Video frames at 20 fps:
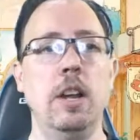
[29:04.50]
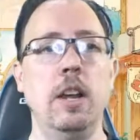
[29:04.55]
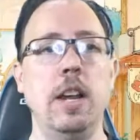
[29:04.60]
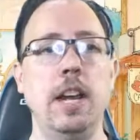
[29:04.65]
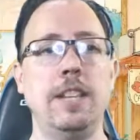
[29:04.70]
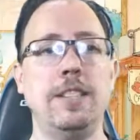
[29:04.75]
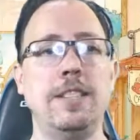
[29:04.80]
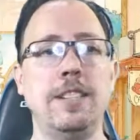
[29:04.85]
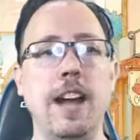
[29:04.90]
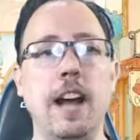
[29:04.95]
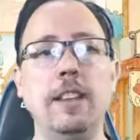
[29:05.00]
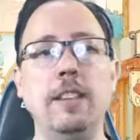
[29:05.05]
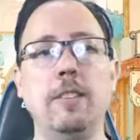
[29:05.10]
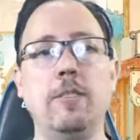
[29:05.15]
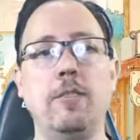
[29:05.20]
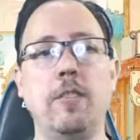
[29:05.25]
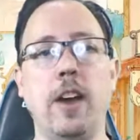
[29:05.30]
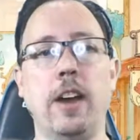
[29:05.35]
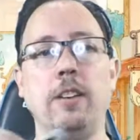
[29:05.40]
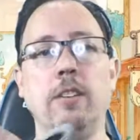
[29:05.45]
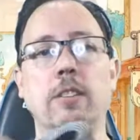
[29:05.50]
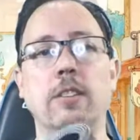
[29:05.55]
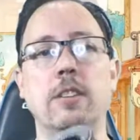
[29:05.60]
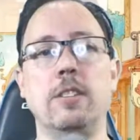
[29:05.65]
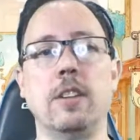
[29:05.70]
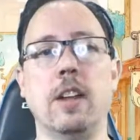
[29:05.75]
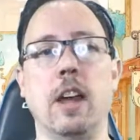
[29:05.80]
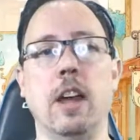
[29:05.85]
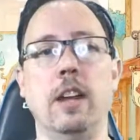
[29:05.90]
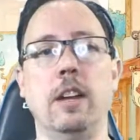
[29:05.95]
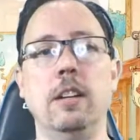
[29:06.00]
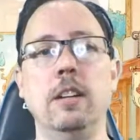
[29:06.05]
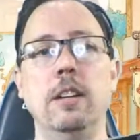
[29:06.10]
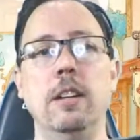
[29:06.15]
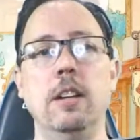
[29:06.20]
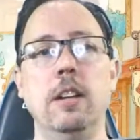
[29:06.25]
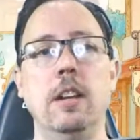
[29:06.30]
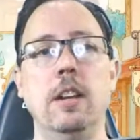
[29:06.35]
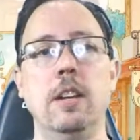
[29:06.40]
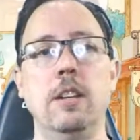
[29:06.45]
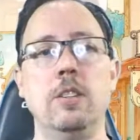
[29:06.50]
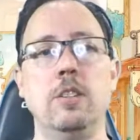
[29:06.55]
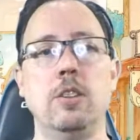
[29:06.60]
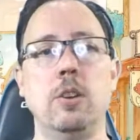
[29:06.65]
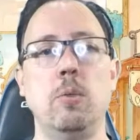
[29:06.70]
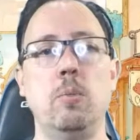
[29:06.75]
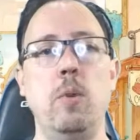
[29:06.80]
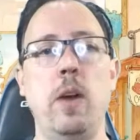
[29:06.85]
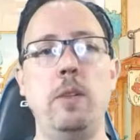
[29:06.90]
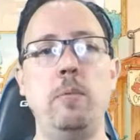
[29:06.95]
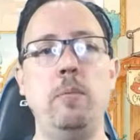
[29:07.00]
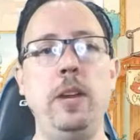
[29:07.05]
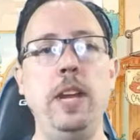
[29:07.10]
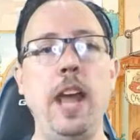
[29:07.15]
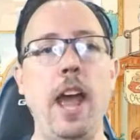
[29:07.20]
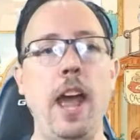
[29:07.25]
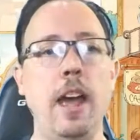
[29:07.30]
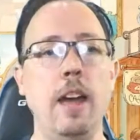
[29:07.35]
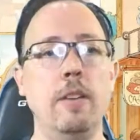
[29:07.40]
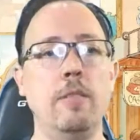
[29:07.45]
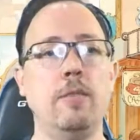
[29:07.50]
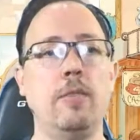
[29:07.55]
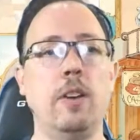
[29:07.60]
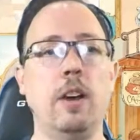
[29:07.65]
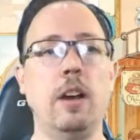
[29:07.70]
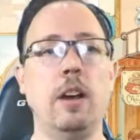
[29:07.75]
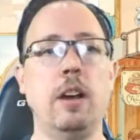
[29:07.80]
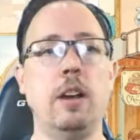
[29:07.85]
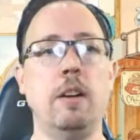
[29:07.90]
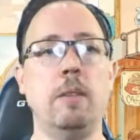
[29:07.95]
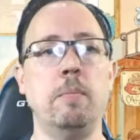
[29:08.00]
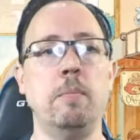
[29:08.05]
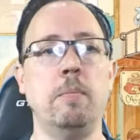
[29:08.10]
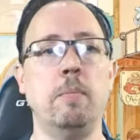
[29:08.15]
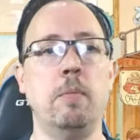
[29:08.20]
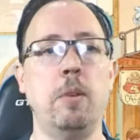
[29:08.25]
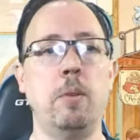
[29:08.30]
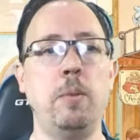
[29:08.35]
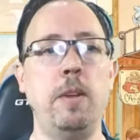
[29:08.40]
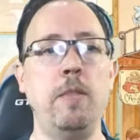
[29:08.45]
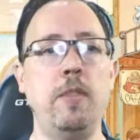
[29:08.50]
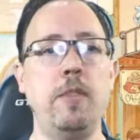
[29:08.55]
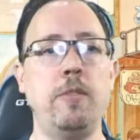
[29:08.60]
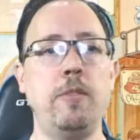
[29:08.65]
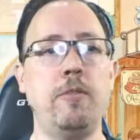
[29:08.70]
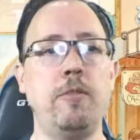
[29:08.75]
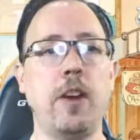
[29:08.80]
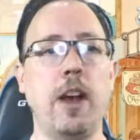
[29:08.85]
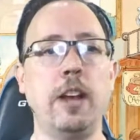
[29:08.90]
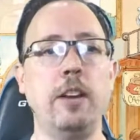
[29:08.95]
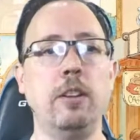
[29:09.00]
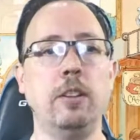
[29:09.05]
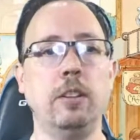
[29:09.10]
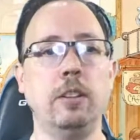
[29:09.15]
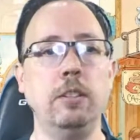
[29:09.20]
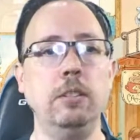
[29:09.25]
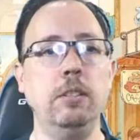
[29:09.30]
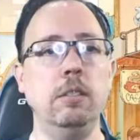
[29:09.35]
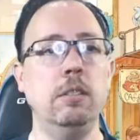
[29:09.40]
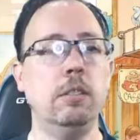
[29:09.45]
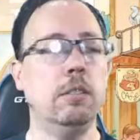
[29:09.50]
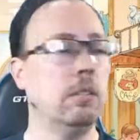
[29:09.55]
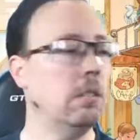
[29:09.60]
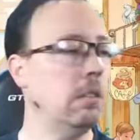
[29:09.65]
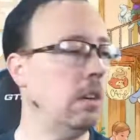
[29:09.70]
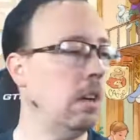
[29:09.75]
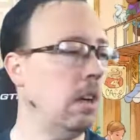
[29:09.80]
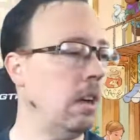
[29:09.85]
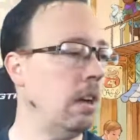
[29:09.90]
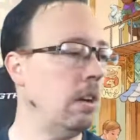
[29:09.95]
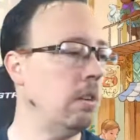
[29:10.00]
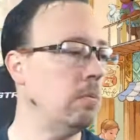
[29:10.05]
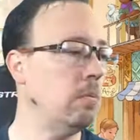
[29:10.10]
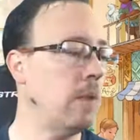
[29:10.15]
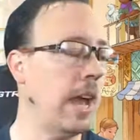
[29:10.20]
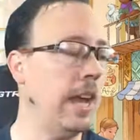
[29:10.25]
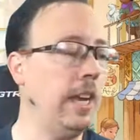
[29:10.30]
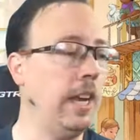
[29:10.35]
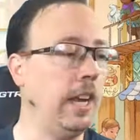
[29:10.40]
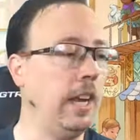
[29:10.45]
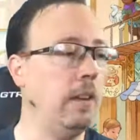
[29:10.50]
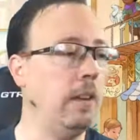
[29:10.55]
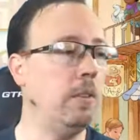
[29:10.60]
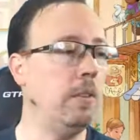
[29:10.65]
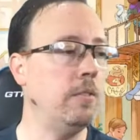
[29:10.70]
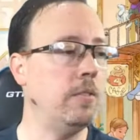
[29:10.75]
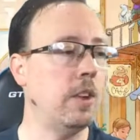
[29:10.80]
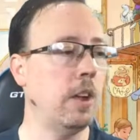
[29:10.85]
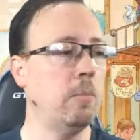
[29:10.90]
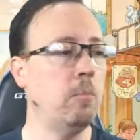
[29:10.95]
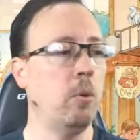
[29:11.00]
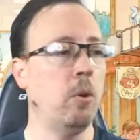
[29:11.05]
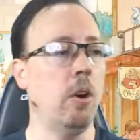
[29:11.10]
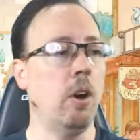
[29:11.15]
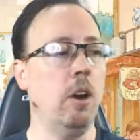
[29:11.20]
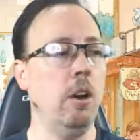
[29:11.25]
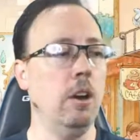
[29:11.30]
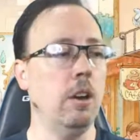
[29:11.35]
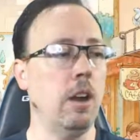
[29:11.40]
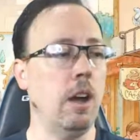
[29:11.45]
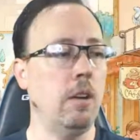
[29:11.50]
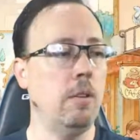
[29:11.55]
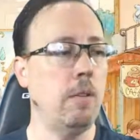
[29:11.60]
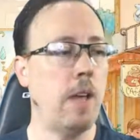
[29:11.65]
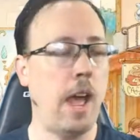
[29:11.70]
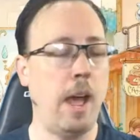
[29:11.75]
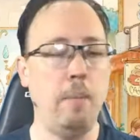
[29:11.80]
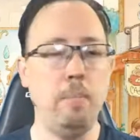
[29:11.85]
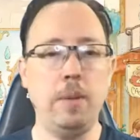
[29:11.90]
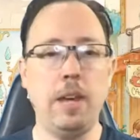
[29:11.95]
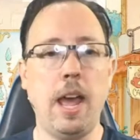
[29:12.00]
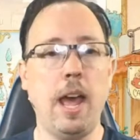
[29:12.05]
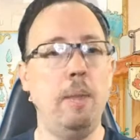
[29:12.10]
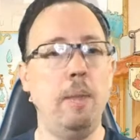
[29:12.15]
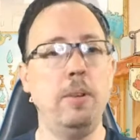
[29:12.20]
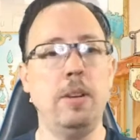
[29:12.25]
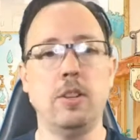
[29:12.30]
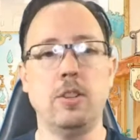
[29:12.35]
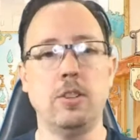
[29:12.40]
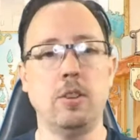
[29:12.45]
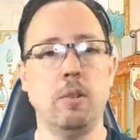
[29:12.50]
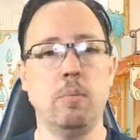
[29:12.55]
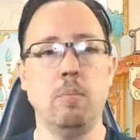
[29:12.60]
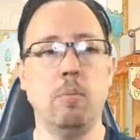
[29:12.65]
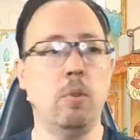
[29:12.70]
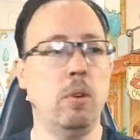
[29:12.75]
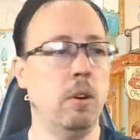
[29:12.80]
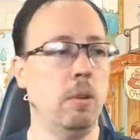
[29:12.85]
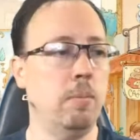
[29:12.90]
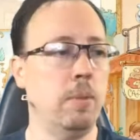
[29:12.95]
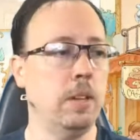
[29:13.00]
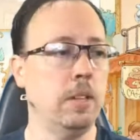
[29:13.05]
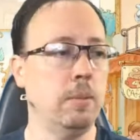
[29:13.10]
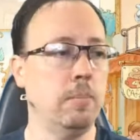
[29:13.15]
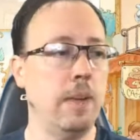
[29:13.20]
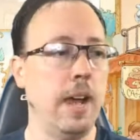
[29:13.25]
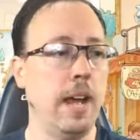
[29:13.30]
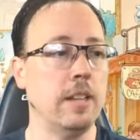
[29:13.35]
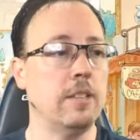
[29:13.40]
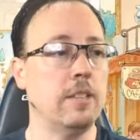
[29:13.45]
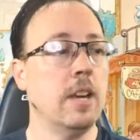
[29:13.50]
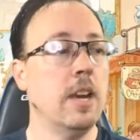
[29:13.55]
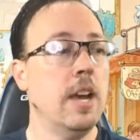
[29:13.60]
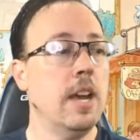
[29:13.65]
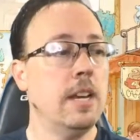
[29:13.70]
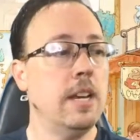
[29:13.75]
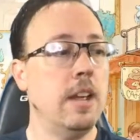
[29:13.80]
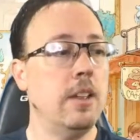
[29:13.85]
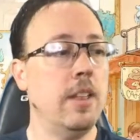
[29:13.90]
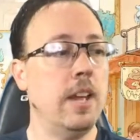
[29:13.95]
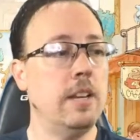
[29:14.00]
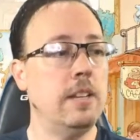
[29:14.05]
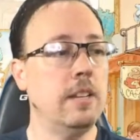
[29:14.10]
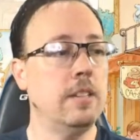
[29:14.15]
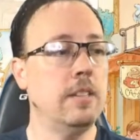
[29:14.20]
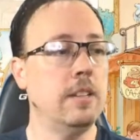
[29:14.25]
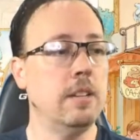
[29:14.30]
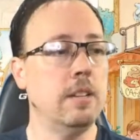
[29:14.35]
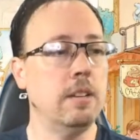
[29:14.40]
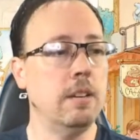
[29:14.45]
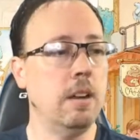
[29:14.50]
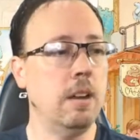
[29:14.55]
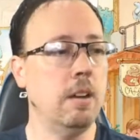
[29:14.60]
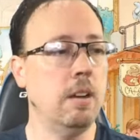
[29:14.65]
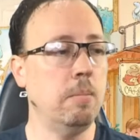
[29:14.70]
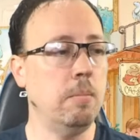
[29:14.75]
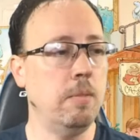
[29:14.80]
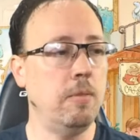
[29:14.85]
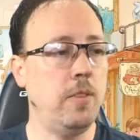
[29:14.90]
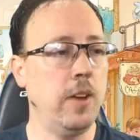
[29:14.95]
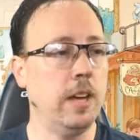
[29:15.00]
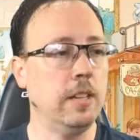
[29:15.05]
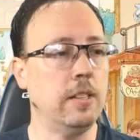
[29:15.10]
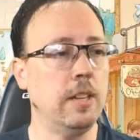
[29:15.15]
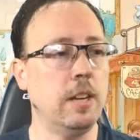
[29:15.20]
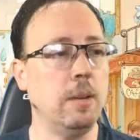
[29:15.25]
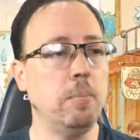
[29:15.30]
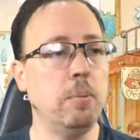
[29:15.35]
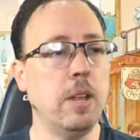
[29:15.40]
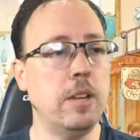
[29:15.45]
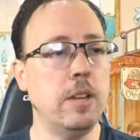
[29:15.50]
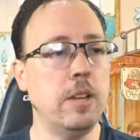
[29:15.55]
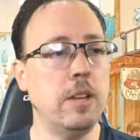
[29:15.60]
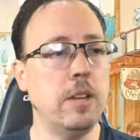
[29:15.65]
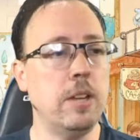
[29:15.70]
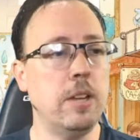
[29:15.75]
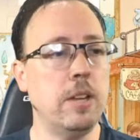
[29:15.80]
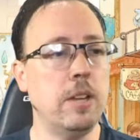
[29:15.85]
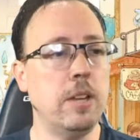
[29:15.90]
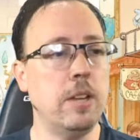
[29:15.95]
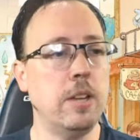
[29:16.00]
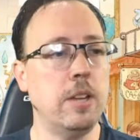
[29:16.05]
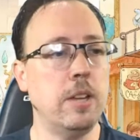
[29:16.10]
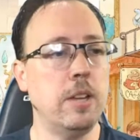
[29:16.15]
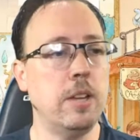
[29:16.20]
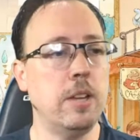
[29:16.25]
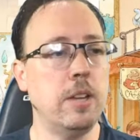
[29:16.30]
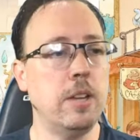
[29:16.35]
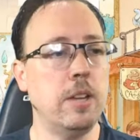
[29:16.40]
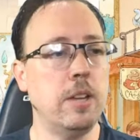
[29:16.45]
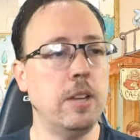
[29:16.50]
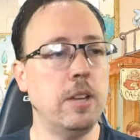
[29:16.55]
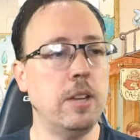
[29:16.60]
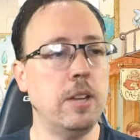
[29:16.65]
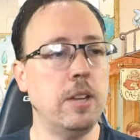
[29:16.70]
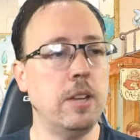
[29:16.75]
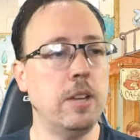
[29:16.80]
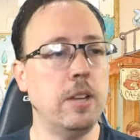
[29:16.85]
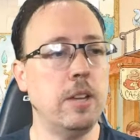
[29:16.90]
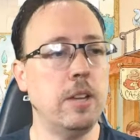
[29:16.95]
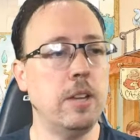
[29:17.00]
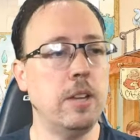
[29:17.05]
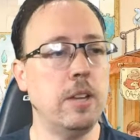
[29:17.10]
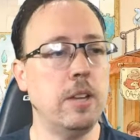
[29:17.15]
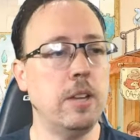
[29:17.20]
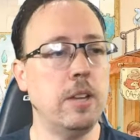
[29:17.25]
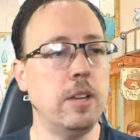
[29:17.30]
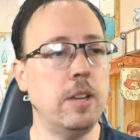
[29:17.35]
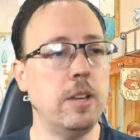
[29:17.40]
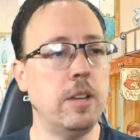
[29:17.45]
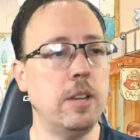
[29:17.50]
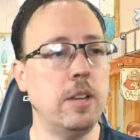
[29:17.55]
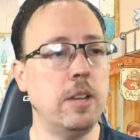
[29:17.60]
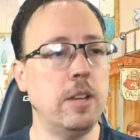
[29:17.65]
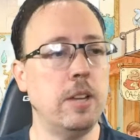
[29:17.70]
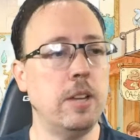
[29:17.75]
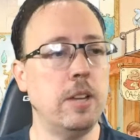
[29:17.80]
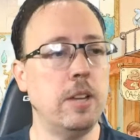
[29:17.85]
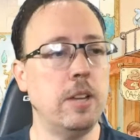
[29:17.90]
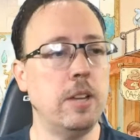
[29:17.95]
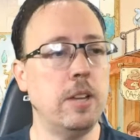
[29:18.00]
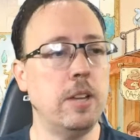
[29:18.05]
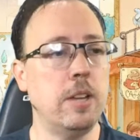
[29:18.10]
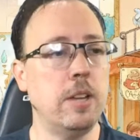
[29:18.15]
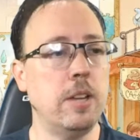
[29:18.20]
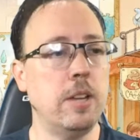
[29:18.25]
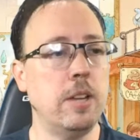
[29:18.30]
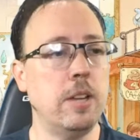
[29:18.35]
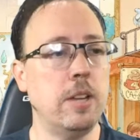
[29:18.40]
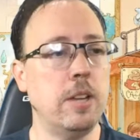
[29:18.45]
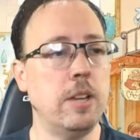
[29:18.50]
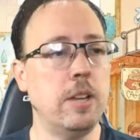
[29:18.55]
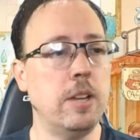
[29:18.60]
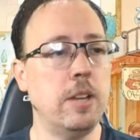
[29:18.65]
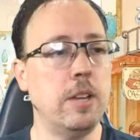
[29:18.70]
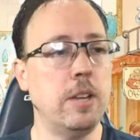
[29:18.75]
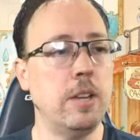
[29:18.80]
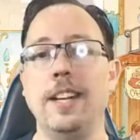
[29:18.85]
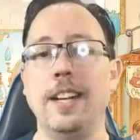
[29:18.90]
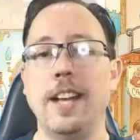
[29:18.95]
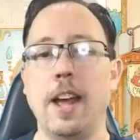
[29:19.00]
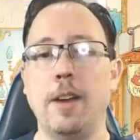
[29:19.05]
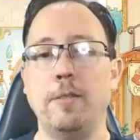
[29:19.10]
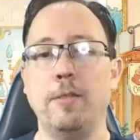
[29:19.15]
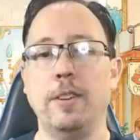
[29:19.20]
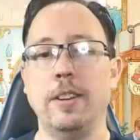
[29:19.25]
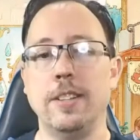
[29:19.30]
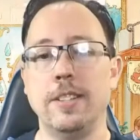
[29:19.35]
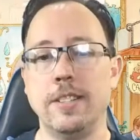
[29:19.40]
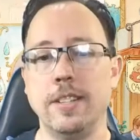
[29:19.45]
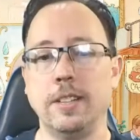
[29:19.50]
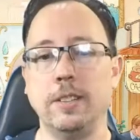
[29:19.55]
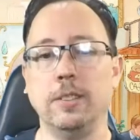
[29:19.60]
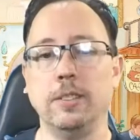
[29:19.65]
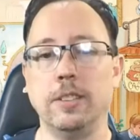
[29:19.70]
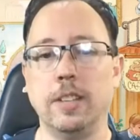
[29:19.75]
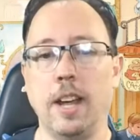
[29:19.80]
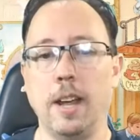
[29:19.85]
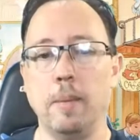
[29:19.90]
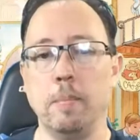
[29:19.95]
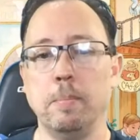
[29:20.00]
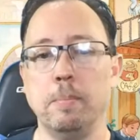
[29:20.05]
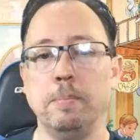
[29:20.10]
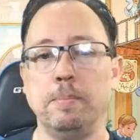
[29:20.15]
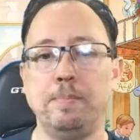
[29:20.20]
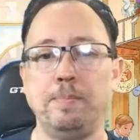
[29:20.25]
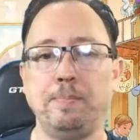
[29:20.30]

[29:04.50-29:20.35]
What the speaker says: It's not the final design. So when we have the final ready and we've done more art, I'll be happy to show more about the mats. Now that doesn't affect any pledges because it's coming in every box. You're going to get an awesome town in every single game.